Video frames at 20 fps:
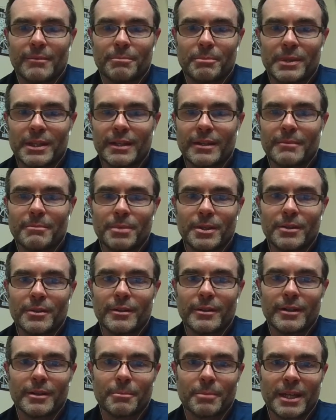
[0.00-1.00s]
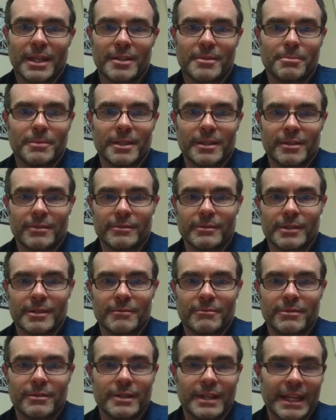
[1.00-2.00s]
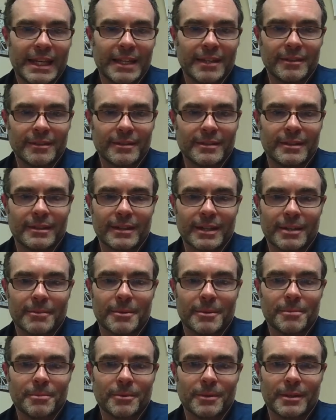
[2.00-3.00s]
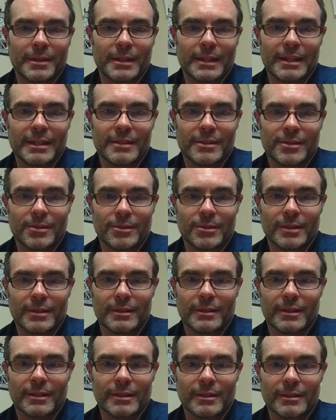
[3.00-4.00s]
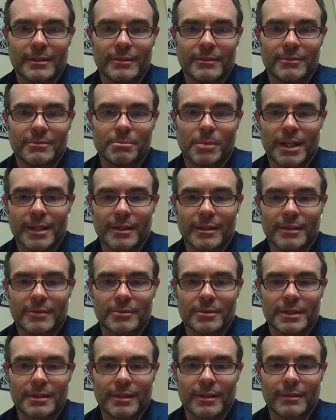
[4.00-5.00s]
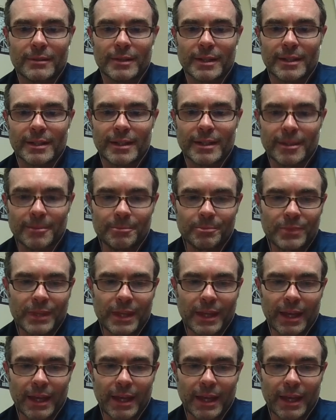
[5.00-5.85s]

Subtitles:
big computer in a basement run for days to come up with any sort of model of what's going on.